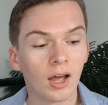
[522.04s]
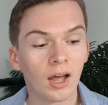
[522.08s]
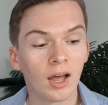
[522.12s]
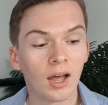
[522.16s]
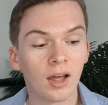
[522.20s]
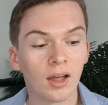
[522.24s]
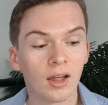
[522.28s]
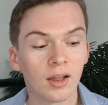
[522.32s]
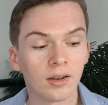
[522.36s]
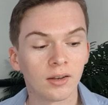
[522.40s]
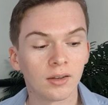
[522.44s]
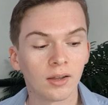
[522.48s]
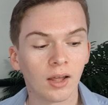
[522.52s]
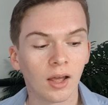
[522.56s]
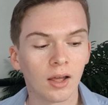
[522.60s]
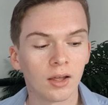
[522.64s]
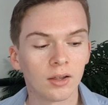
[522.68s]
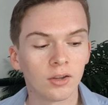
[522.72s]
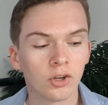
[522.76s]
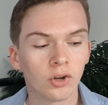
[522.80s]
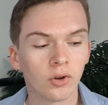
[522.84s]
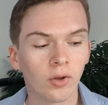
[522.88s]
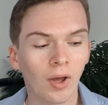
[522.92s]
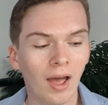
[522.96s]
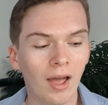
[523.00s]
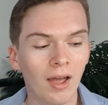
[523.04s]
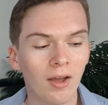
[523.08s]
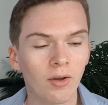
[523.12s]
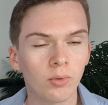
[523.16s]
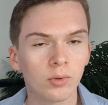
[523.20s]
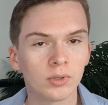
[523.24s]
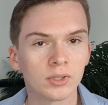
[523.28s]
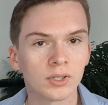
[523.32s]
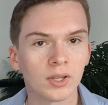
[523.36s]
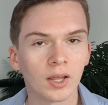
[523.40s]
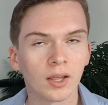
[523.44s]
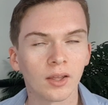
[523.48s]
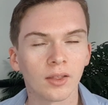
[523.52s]
And, you know, I
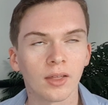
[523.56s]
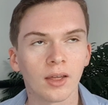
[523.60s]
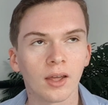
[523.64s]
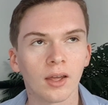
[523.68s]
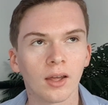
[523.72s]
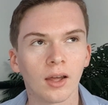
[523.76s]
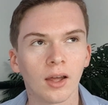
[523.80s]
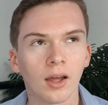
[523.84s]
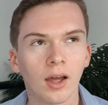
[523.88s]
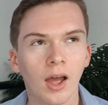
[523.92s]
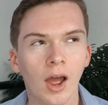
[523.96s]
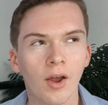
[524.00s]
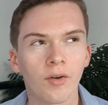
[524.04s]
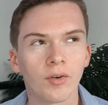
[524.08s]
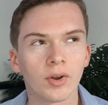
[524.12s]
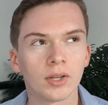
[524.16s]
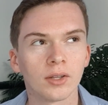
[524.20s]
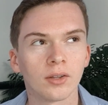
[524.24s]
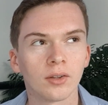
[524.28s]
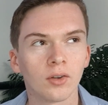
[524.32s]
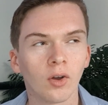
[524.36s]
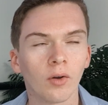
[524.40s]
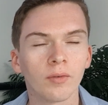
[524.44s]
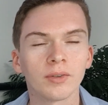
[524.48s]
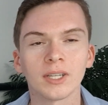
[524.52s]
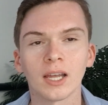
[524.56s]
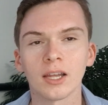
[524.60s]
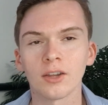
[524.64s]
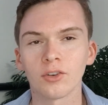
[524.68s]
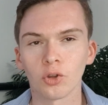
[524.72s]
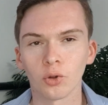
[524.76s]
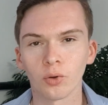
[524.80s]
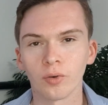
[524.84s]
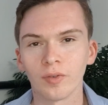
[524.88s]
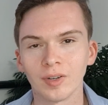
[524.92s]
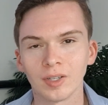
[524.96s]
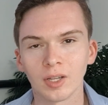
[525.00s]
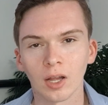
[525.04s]
always think that I read, obviously I
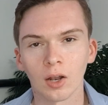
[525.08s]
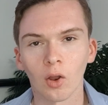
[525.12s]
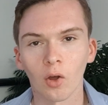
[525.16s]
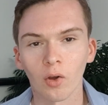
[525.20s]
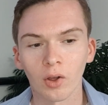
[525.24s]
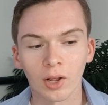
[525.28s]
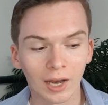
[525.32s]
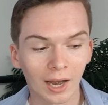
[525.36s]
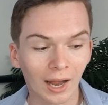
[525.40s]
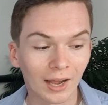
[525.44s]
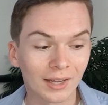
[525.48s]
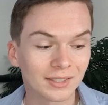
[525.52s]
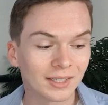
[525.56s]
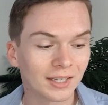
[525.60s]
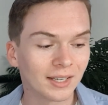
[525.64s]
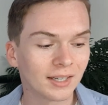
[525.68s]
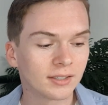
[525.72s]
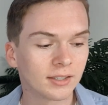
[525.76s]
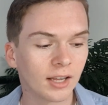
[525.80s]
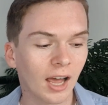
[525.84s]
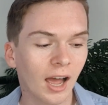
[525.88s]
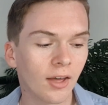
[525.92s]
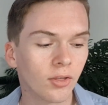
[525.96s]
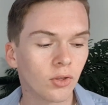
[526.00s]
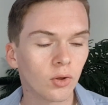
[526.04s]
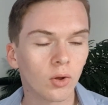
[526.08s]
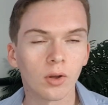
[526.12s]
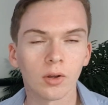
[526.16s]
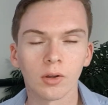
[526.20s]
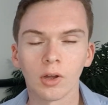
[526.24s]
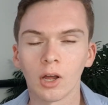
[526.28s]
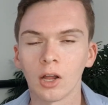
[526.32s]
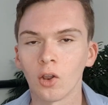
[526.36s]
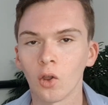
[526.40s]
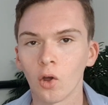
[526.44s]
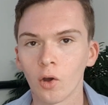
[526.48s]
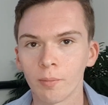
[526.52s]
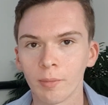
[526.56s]
do read a lot of classics. I
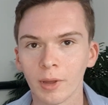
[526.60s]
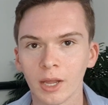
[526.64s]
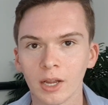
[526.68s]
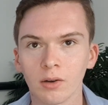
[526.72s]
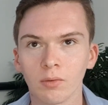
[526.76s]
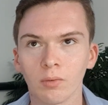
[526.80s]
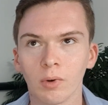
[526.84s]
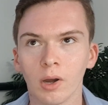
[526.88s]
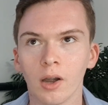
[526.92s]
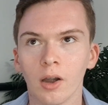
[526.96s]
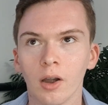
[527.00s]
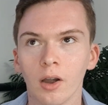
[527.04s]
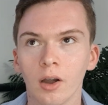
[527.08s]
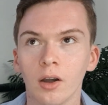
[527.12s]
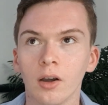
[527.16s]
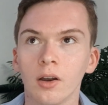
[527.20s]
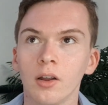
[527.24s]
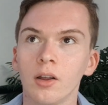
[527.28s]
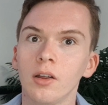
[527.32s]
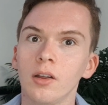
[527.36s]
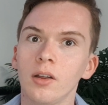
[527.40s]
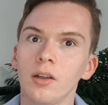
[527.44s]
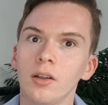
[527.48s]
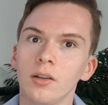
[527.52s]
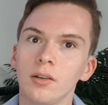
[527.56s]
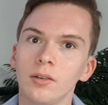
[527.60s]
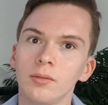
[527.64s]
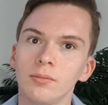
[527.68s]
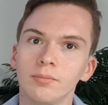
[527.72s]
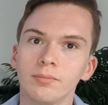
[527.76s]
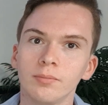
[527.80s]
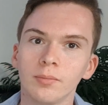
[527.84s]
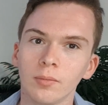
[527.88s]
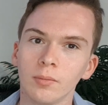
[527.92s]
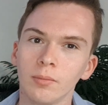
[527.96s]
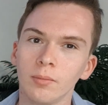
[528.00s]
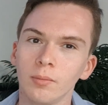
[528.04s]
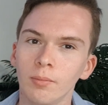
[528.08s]
thought a lot of mine were
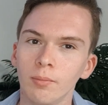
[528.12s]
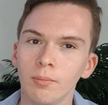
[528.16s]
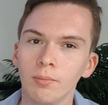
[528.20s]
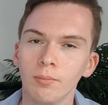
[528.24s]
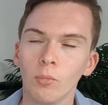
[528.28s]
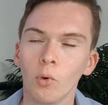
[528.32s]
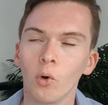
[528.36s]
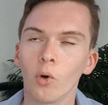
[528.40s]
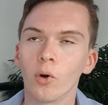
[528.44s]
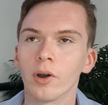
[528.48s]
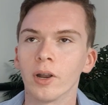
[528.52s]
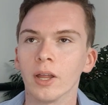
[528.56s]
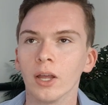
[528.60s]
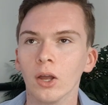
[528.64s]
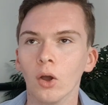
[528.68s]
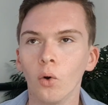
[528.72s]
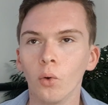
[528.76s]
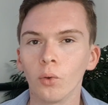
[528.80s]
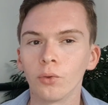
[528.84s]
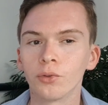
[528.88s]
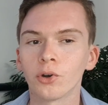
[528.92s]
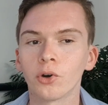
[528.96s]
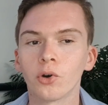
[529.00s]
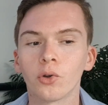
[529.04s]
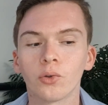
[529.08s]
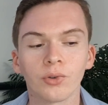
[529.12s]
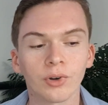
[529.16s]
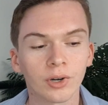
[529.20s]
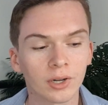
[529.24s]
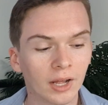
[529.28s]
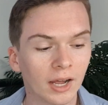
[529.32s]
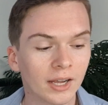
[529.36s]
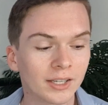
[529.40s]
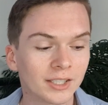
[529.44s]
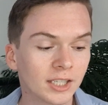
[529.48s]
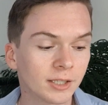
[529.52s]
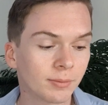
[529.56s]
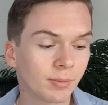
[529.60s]
more like older
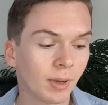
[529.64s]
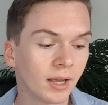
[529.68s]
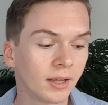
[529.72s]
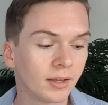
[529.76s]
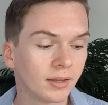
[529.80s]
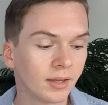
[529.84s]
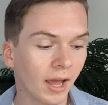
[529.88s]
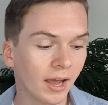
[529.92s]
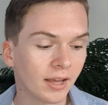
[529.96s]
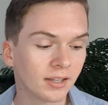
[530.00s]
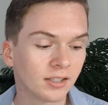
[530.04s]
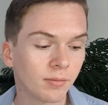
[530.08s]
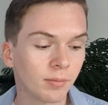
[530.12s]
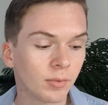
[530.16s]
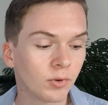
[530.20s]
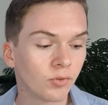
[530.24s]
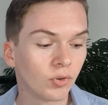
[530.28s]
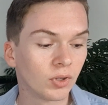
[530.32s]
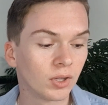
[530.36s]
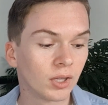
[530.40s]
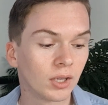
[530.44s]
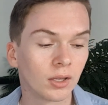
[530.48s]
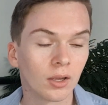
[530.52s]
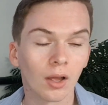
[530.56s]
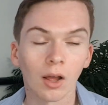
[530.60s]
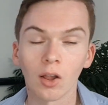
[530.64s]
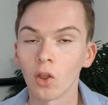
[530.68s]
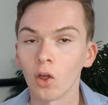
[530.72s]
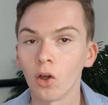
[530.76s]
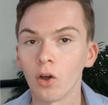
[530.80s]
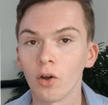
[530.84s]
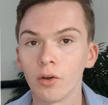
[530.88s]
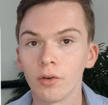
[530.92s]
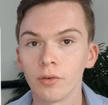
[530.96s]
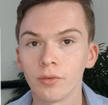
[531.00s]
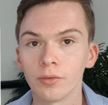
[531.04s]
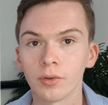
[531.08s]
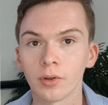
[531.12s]
classics, but I guess I've been reading a
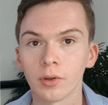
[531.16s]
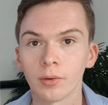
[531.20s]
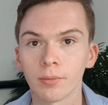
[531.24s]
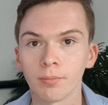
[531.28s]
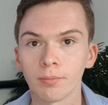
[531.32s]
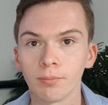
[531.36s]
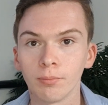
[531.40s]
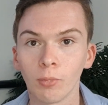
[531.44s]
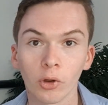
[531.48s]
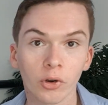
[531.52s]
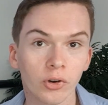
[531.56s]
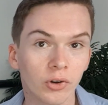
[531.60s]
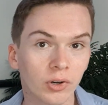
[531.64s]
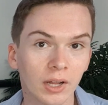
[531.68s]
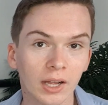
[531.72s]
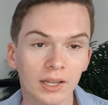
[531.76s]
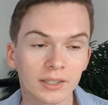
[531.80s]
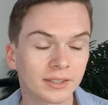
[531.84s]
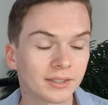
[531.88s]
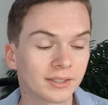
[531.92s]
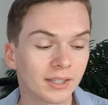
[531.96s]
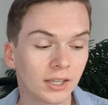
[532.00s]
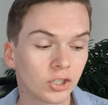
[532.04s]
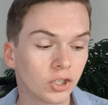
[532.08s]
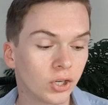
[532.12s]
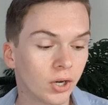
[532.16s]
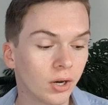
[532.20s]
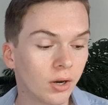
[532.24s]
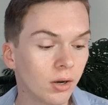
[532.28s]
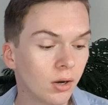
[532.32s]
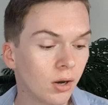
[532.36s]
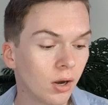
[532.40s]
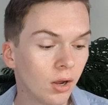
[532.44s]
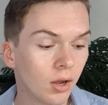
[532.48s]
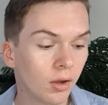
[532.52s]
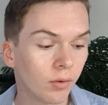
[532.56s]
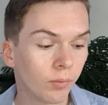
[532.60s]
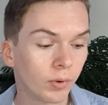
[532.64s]
lot of modern classics this
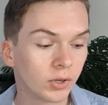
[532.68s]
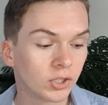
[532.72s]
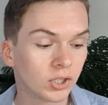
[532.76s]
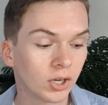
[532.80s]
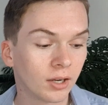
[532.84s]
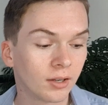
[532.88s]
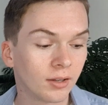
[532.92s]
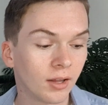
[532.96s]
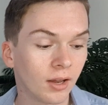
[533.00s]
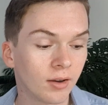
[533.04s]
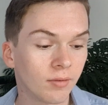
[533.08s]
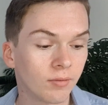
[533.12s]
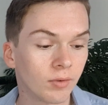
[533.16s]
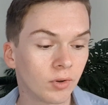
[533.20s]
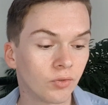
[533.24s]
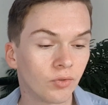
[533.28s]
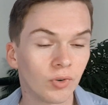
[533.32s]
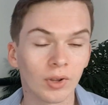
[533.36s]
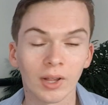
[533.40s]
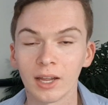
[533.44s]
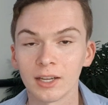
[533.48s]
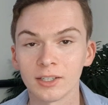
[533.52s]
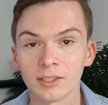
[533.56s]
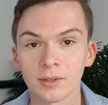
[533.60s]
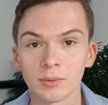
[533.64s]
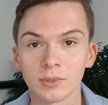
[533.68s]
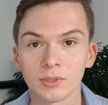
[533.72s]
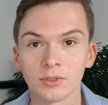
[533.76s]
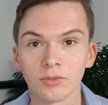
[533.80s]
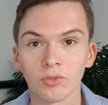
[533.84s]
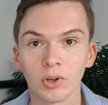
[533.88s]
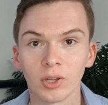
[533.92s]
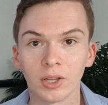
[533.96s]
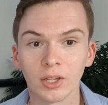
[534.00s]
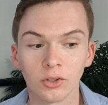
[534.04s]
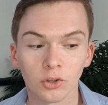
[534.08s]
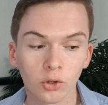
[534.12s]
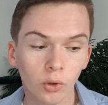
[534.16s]
year, which I didn't even realise I was
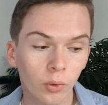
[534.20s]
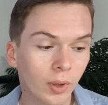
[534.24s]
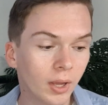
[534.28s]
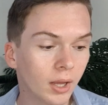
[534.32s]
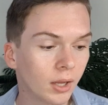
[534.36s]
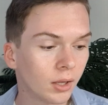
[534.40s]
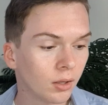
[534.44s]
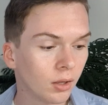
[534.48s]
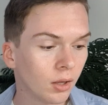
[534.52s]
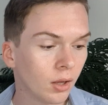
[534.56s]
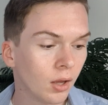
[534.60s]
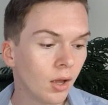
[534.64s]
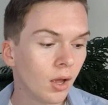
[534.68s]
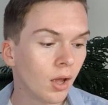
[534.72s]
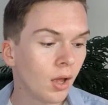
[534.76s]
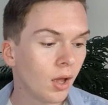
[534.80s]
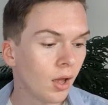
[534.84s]
really doing.